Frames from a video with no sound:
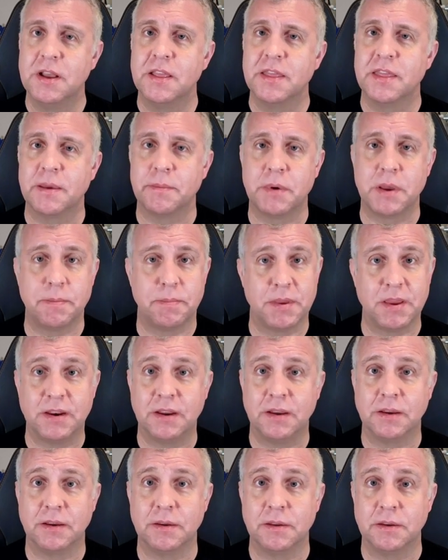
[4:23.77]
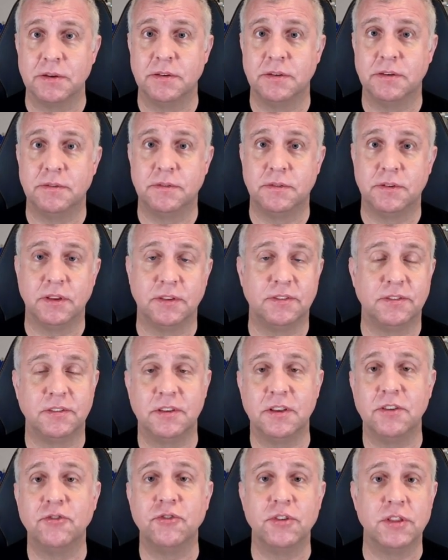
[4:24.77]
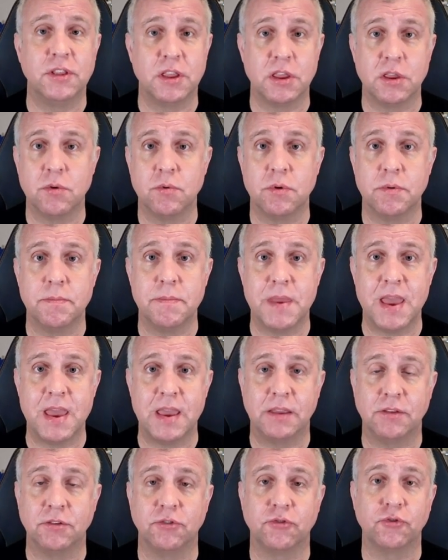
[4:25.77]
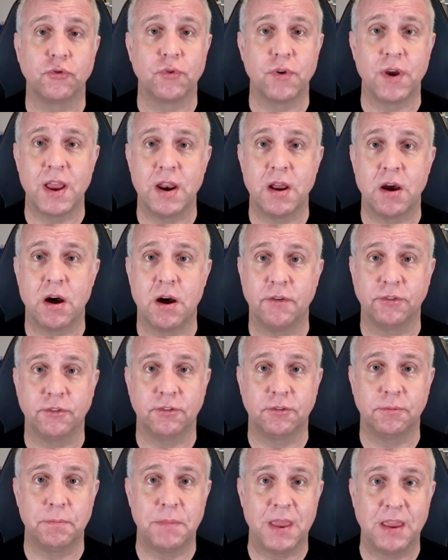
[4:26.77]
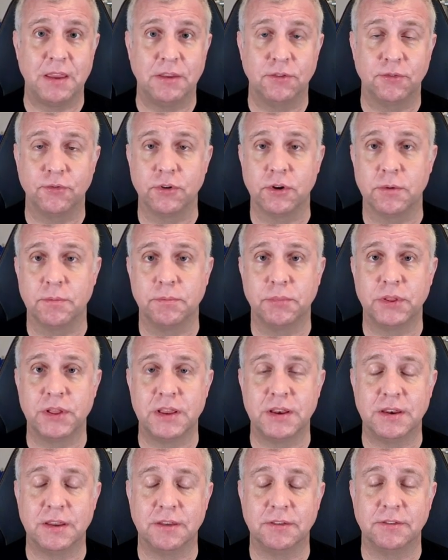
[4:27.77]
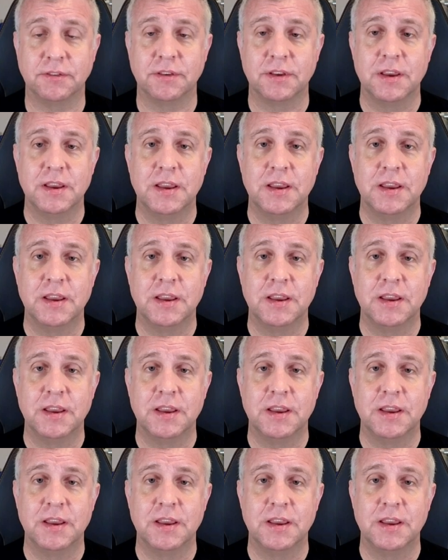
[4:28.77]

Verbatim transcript: That might be a decision that you would make to trade off space for completeness.